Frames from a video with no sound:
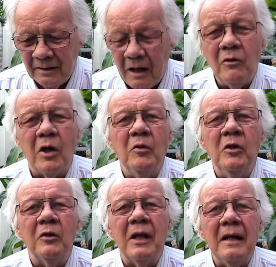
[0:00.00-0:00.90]
I'll go and
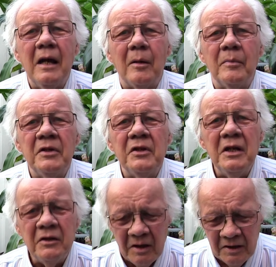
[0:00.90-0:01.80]
look that up.
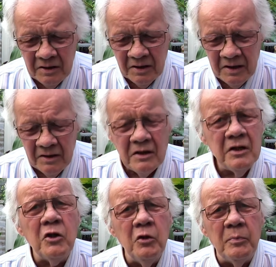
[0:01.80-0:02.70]

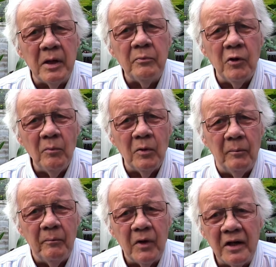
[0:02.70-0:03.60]
This could be a
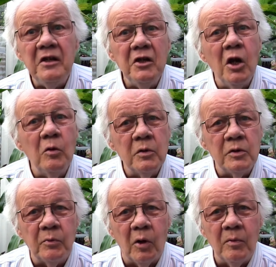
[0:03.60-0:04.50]
problem. I didn't know it was
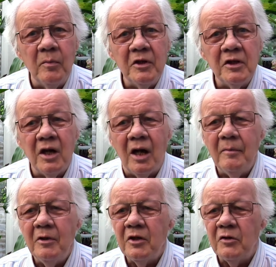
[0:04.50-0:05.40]
a problem at the
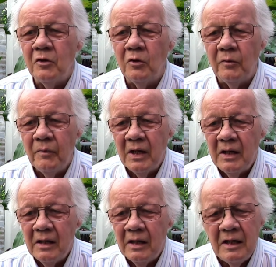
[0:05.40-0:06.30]
time. I just thought
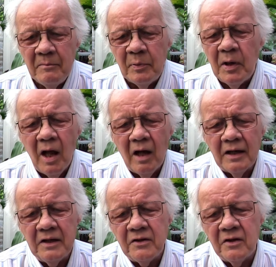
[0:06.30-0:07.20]
it
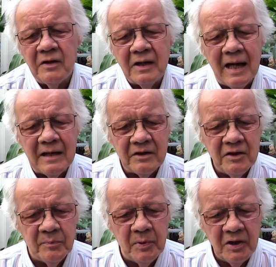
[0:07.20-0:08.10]
implies that the gas
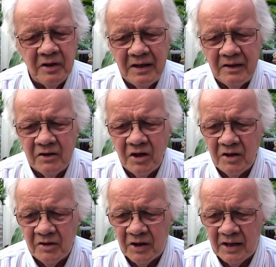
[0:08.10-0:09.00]
is burning
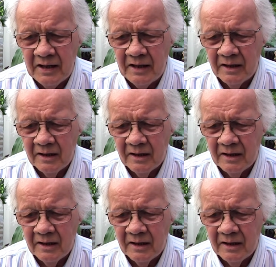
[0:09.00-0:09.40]
dirty.